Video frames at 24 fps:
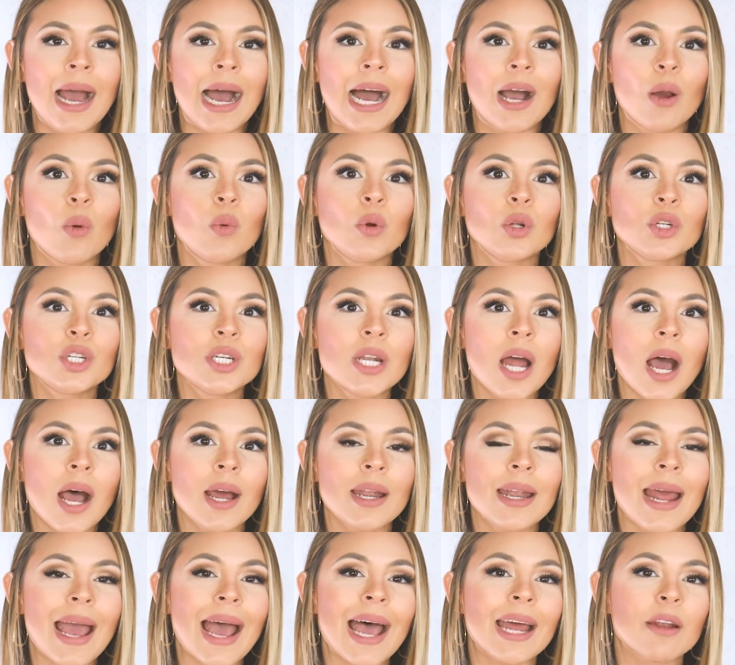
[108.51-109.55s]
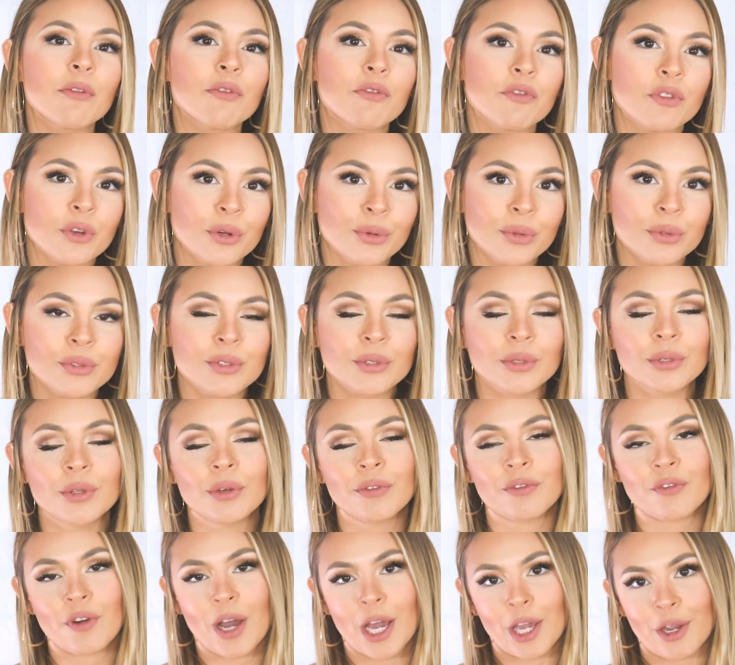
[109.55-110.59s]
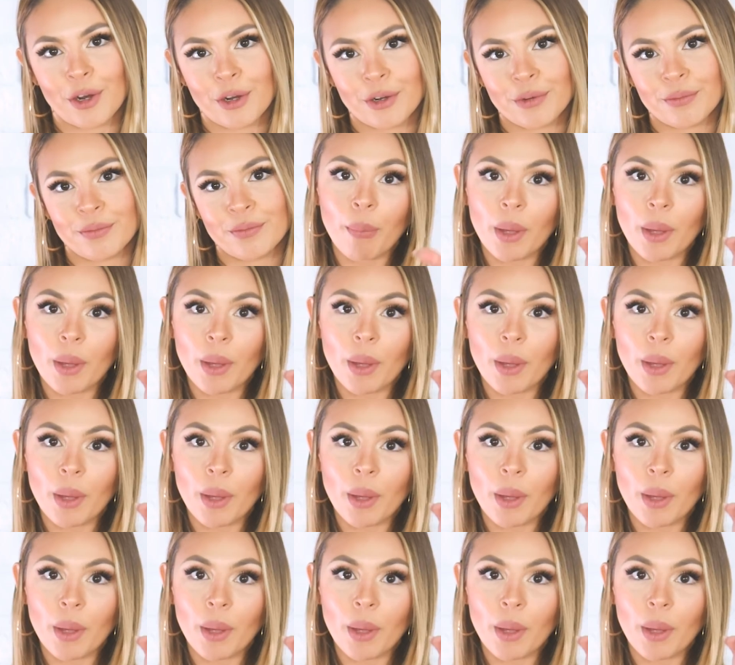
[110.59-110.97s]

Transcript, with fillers: I will not add fuel to the fire.